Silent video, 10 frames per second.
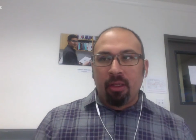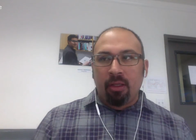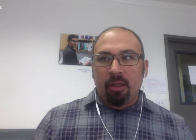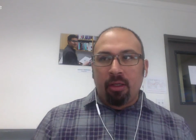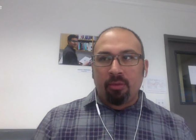
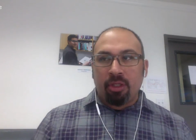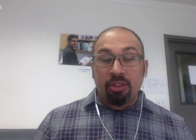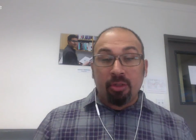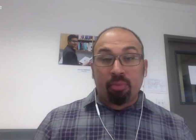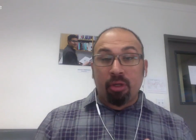So here's a
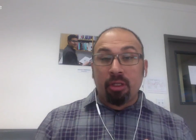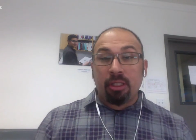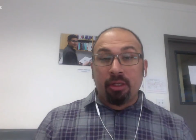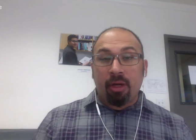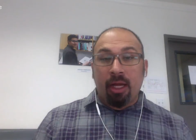Berkeley
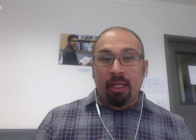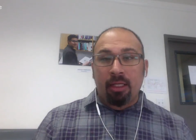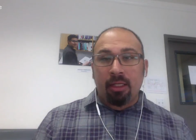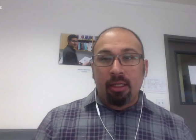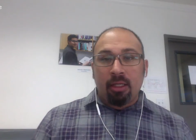grad
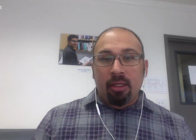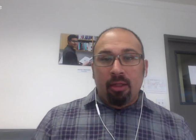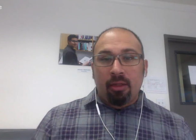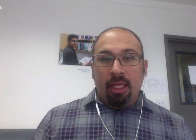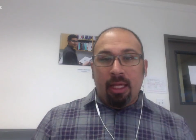
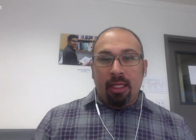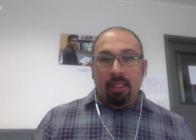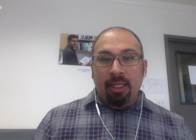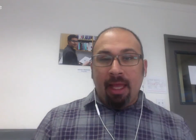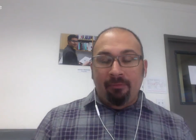that
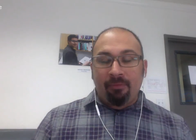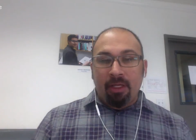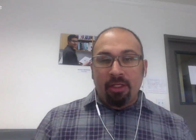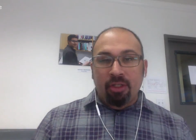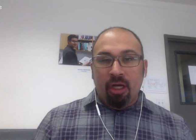can't find a
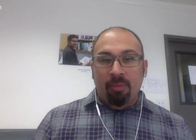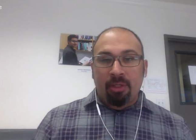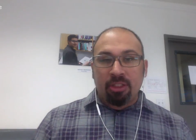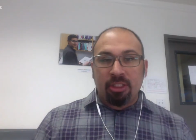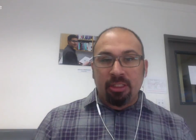job because
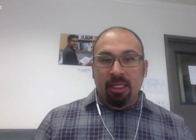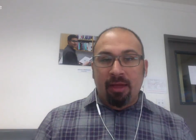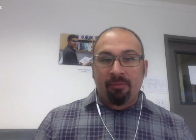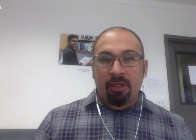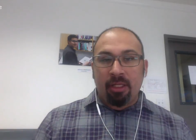she doesn't have
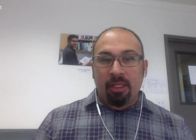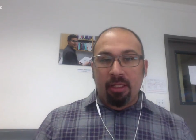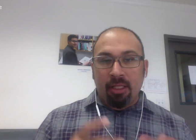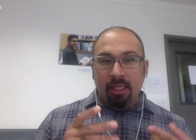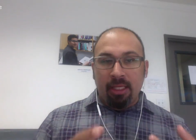any
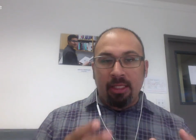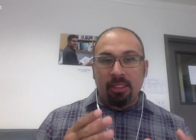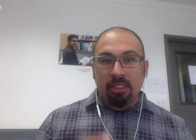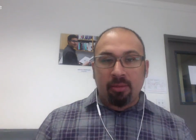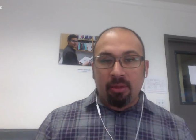
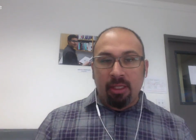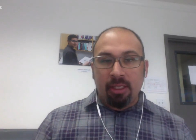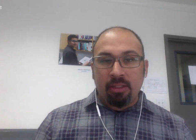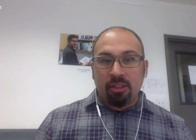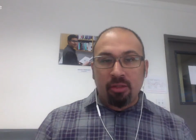
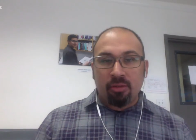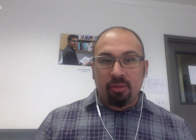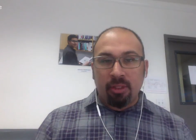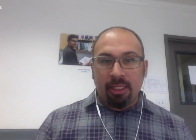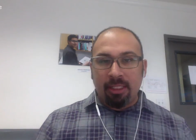into
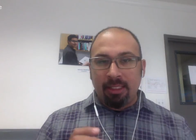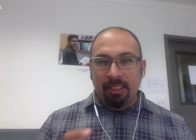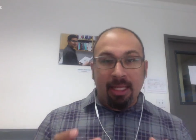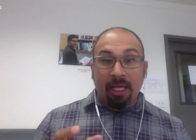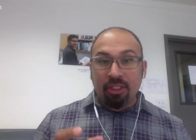like any
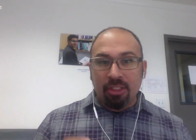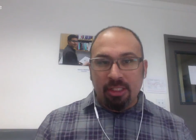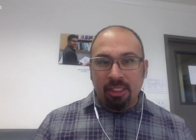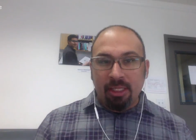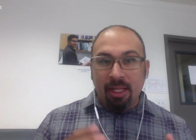connections, any
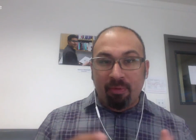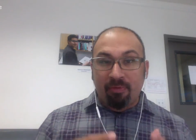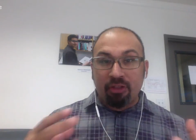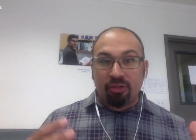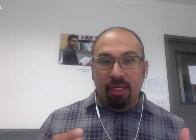
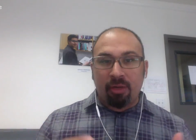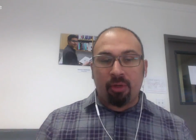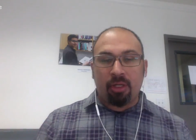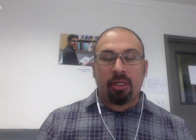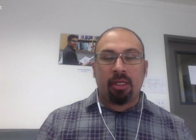professional
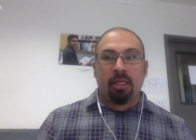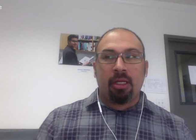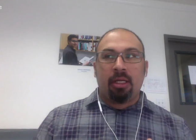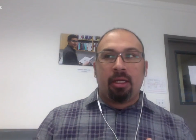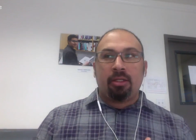network,
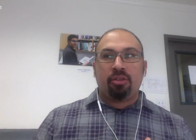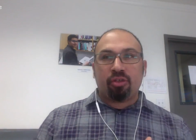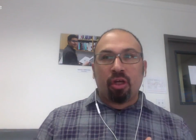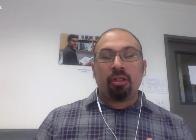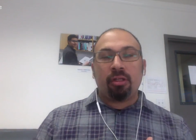
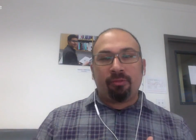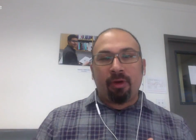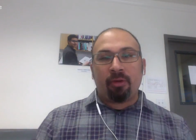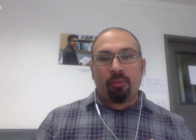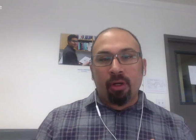struggling to find
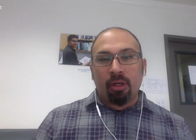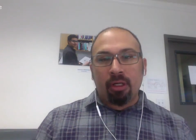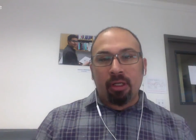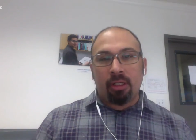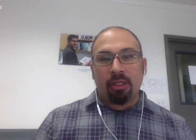work,
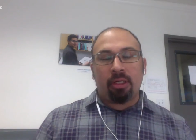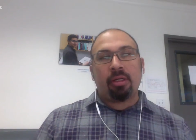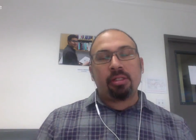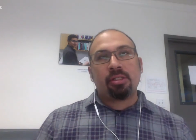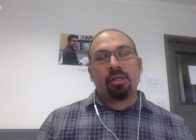
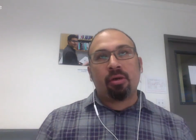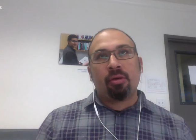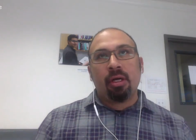And so